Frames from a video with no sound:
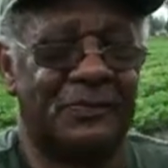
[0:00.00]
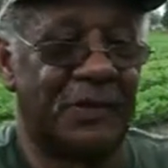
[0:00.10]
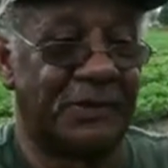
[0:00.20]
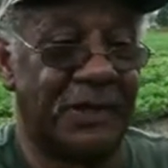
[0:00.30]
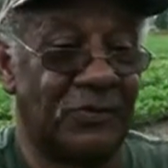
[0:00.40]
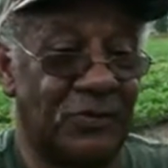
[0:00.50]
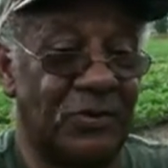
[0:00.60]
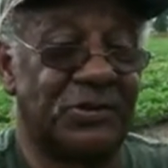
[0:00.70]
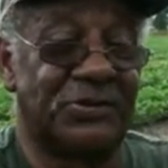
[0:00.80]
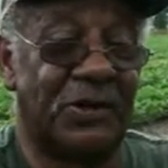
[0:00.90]
But
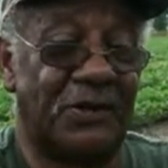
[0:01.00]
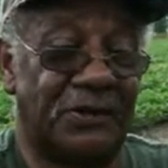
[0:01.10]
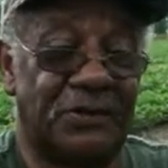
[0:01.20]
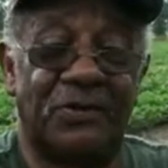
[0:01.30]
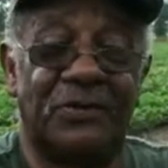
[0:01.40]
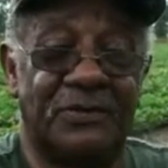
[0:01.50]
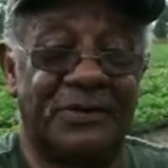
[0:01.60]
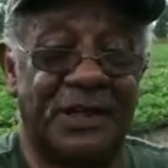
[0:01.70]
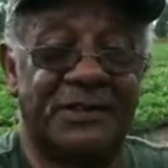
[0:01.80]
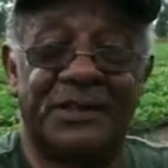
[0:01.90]
those are the
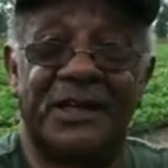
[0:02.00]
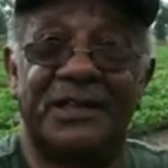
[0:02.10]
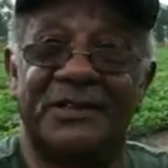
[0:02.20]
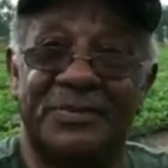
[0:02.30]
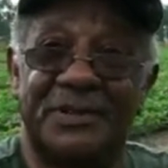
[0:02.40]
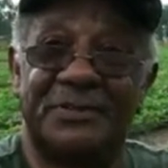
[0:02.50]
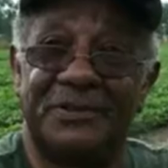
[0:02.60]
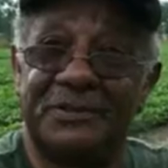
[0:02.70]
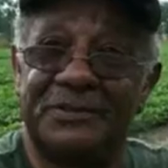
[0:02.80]
overeducated people.